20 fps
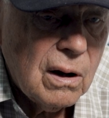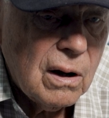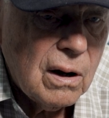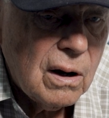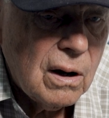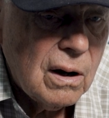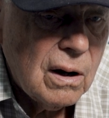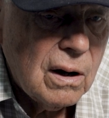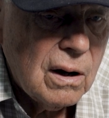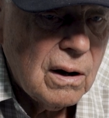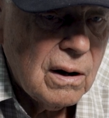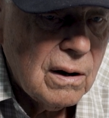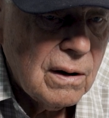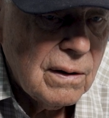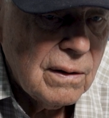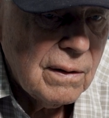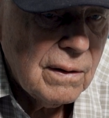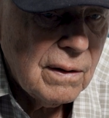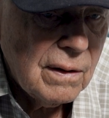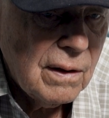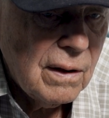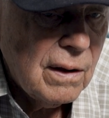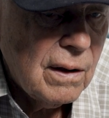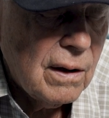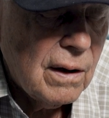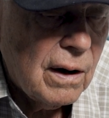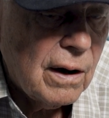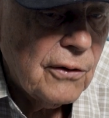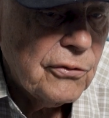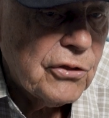Uh,
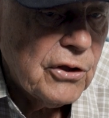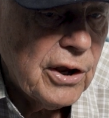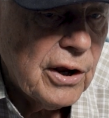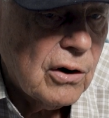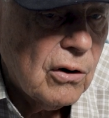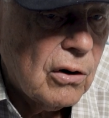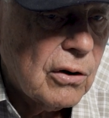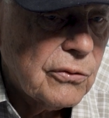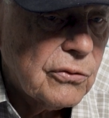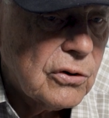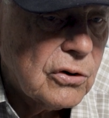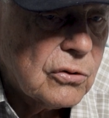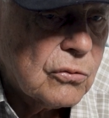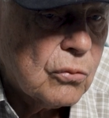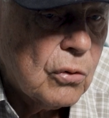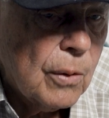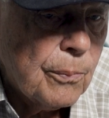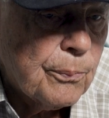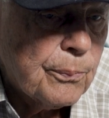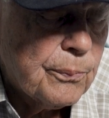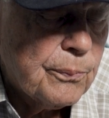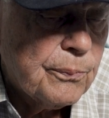I think on the trip